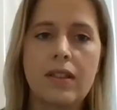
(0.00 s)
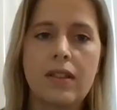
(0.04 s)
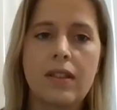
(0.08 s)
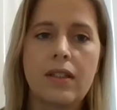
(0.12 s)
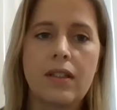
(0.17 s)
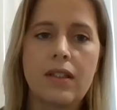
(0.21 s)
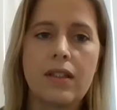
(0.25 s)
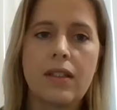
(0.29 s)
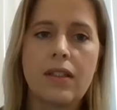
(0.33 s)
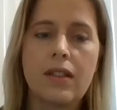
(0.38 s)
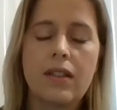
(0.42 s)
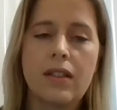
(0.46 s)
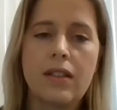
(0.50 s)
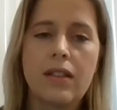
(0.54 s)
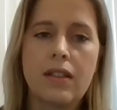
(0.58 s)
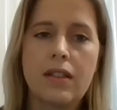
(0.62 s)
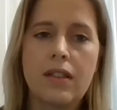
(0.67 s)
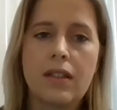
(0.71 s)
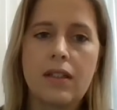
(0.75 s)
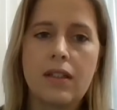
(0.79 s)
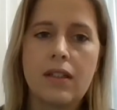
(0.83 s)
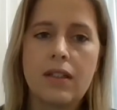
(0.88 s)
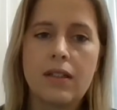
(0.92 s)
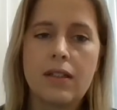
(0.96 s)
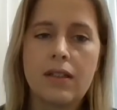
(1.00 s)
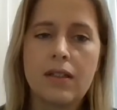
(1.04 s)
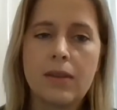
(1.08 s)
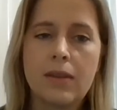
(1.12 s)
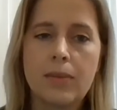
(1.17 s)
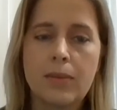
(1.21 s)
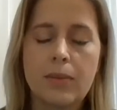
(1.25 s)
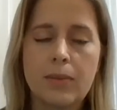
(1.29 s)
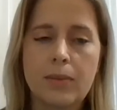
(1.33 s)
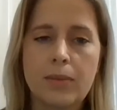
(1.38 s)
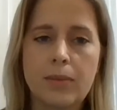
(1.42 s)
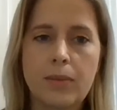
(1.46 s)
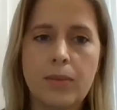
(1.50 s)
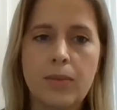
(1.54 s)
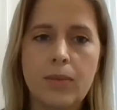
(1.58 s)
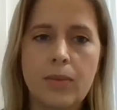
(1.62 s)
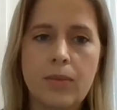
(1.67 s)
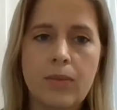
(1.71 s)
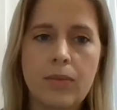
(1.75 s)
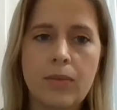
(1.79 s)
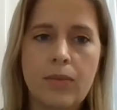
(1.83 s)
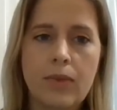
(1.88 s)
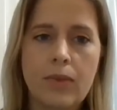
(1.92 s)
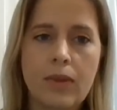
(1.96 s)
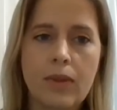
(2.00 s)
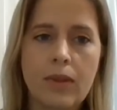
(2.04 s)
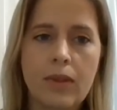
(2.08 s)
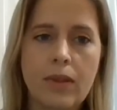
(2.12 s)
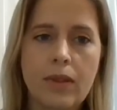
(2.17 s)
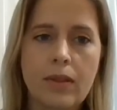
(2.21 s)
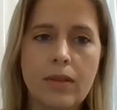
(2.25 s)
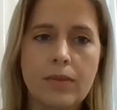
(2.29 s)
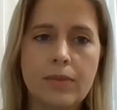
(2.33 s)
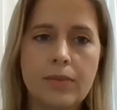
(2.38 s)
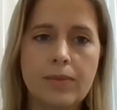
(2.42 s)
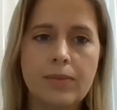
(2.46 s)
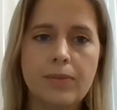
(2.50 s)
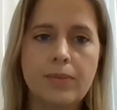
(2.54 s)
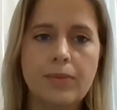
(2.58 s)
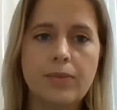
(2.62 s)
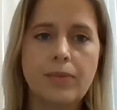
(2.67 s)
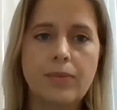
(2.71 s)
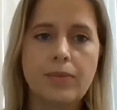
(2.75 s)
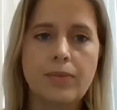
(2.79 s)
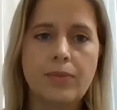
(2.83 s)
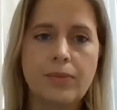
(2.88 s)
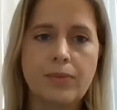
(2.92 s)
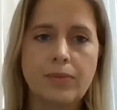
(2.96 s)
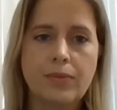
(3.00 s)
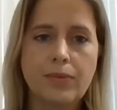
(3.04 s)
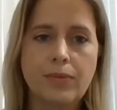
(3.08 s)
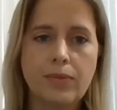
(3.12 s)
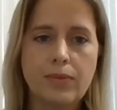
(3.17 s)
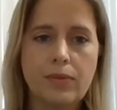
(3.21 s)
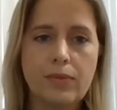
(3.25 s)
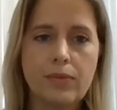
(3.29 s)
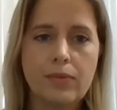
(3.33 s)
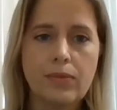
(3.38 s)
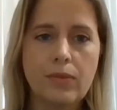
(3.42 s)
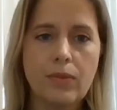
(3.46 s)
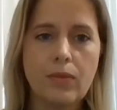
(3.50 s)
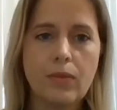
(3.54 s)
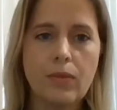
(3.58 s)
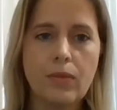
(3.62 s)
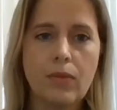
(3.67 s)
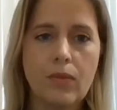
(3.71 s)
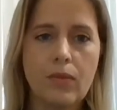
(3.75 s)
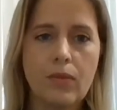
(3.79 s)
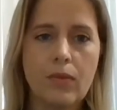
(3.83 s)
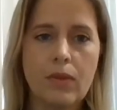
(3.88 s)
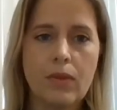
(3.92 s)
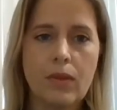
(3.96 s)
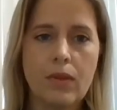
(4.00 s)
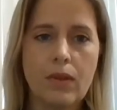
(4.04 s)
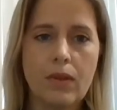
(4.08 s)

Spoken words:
(silent)